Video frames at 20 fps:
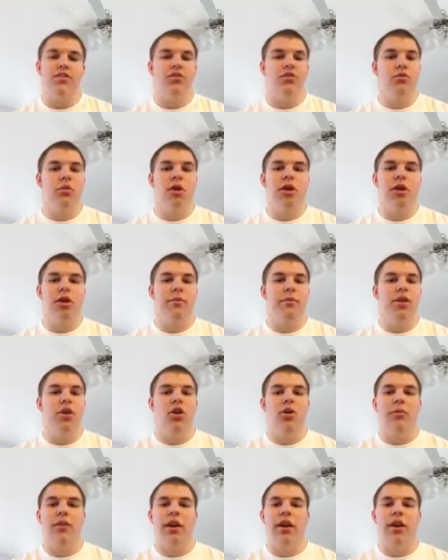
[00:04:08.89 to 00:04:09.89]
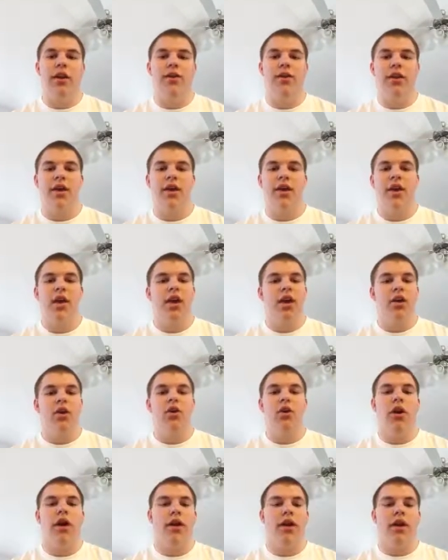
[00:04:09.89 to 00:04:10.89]
if you want to let me know about anything,
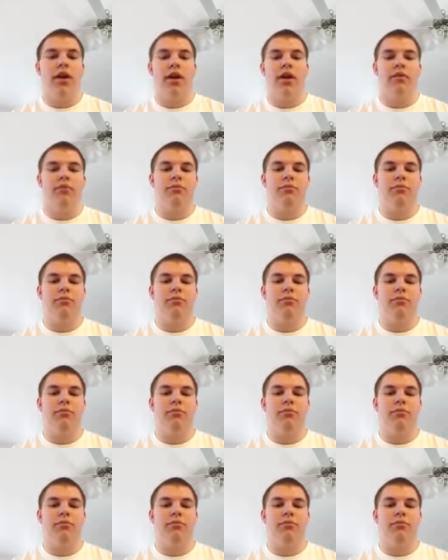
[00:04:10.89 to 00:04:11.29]
go ahead,